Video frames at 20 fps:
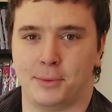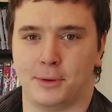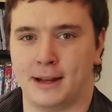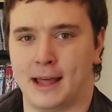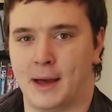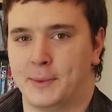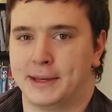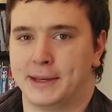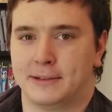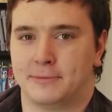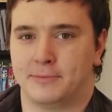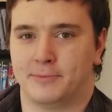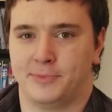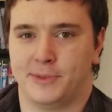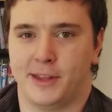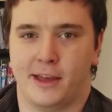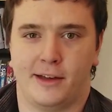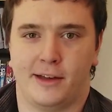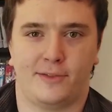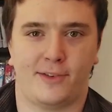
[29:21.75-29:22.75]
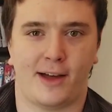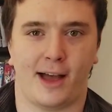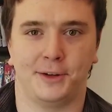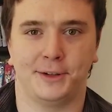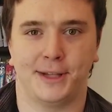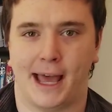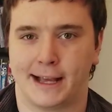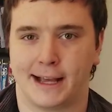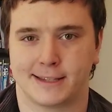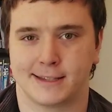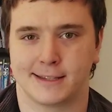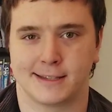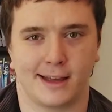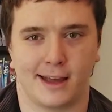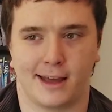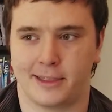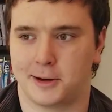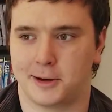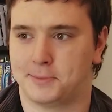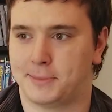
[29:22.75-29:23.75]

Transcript: and now we can file taxes together.